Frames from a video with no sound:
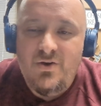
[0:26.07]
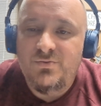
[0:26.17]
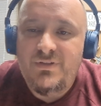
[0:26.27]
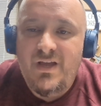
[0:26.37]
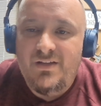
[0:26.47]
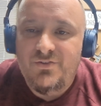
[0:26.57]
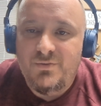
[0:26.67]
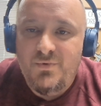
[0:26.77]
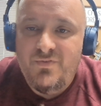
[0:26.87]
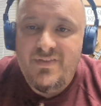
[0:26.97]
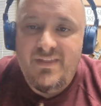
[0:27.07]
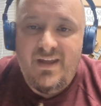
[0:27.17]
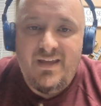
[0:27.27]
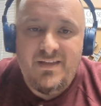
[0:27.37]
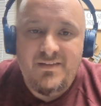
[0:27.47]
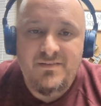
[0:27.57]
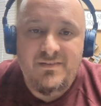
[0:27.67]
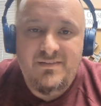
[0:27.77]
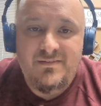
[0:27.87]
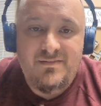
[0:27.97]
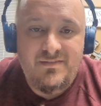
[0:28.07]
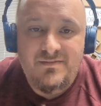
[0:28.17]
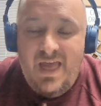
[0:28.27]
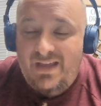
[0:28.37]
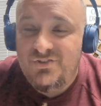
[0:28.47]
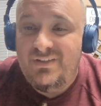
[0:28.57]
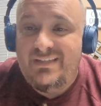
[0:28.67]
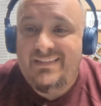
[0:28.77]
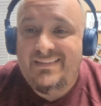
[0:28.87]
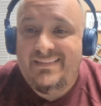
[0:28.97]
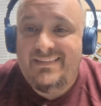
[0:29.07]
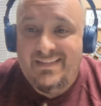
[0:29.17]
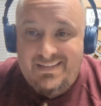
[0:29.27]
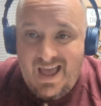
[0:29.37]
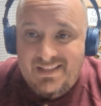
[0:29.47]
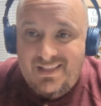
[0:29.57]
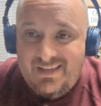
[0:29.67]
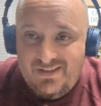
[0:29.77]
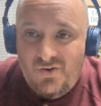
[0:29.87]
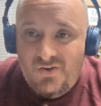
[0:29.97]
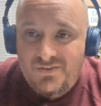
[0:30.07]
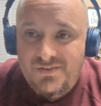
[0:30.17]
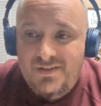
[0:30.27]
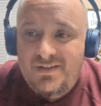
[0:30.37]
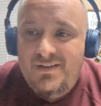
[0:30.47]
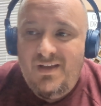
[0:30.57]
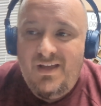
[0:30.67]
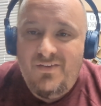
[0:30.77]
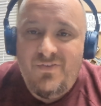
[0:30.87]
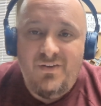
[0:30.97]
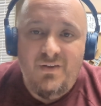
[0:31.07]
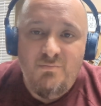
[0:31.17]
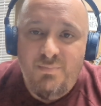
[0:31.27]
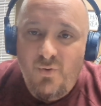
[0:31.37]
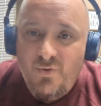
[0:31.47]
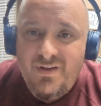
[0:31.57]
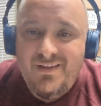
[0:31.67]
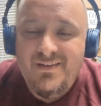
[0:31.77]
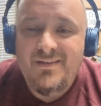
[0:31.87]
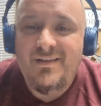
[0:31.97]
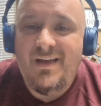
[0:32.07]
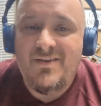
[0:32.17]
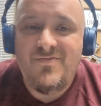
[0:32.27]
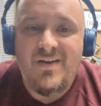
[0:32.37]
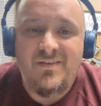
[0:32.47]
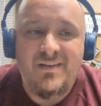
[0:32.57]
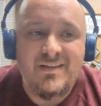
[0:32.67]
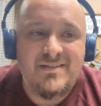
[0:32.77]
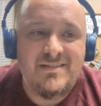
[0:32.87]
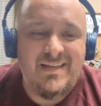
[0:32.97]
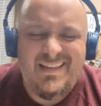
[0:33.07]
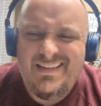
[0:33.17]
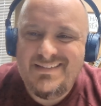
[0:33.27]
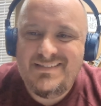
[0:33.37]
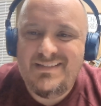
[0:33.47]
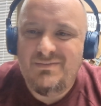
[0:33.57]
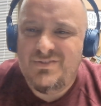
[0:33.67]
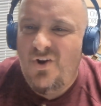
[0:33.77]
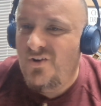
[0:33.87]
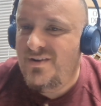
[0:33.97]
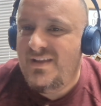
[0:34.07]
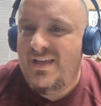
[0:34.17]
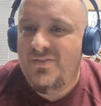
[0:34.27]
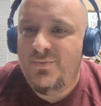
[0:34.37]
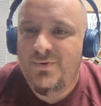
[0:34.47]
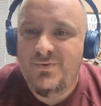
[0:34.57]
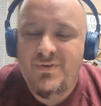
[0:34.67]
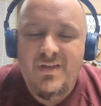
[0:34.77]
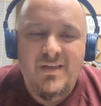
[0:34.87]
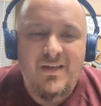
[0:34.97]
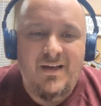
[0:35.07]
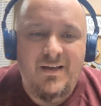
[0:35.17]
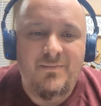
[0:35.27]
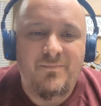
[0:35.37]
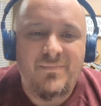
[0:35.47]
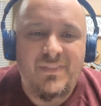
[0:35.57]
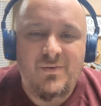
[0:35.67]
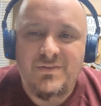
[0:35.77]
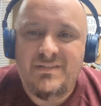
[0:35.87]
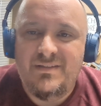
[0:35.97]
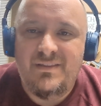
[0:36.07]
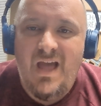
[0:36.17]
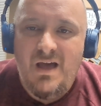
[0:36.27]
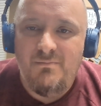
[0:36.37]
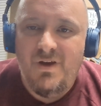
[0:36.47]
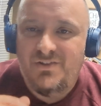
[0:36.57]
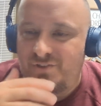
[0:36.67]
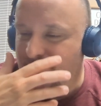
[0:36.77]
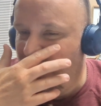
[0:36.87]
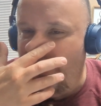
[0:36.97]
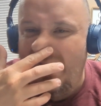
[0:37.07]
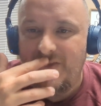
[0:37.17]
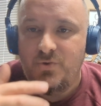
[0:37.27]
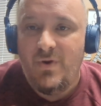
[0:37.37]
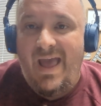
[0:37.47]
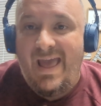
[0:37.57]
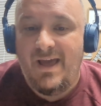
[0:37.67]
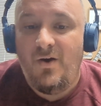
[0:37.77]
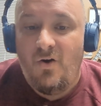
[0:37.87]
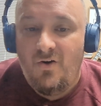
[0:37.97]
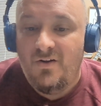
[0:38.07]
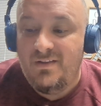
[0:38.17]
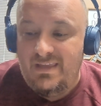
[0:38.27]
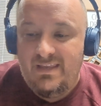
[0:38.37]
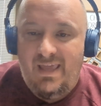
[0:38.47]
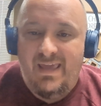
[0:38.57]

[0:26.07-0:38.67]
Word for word: the only Conjuring movie that I actually did not like at all. I found it boring. I found it tedious. It was hard to get through. Um, there was not much of value at all in